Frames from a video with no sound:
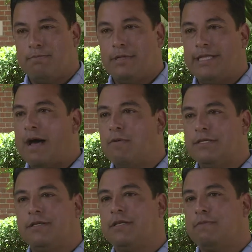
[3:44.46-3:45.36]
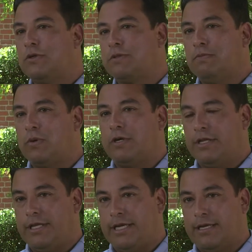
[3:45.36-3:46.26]
but that wasn't the most
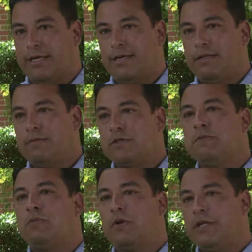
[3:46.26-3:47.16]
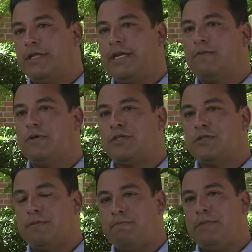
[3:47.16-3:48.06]
important thing. The most important thing was
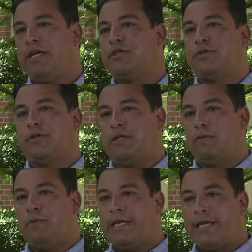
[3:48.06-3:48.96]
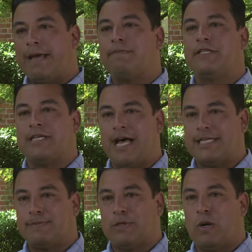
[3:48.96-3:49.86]
to make sure that we kept this
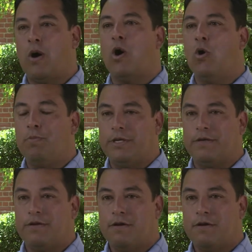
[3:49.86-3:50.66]
hospital open